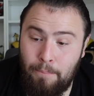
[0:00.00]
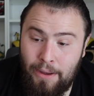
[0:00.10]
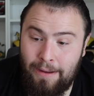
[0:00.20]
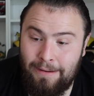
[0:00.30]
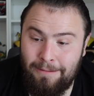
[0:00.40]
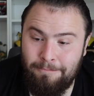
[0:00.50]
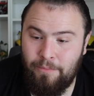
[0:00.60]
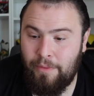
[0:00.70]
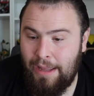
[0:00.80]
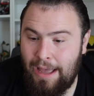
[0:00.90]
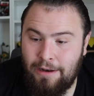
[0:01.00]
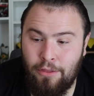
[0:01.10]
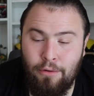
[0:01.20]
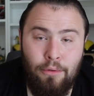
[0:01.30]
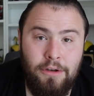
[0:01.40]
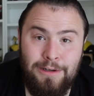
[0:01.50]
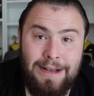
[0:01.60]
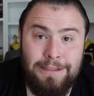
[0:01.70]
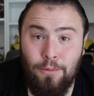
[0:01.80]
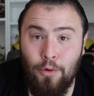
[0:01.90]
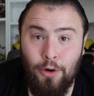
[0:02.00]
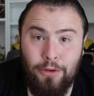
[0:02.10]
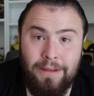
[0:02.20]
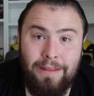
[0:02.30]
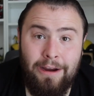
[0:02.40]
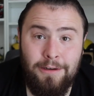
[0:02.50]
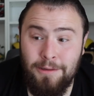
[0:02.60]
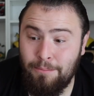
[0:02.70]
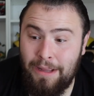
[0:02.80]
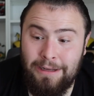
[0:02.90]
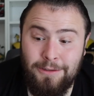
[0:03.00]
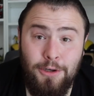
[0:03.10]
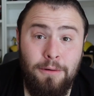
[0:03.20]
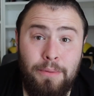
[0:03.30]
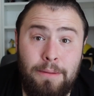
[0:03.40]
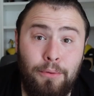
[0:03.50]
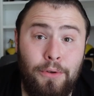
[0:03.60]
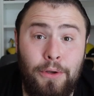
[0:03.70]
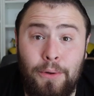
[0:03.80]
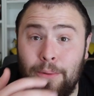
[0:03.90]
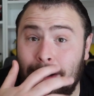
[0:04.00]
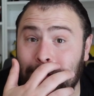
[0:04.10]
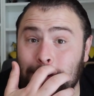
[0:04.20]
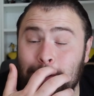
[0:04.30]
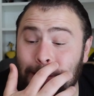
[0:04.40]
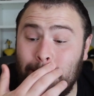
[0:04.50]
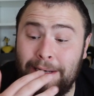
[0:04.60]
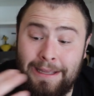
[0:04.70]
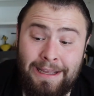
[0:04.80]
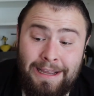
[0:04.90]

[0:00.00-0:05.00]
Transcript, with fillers: But they had to throw the Jurassic World in there to make sure people knew and understood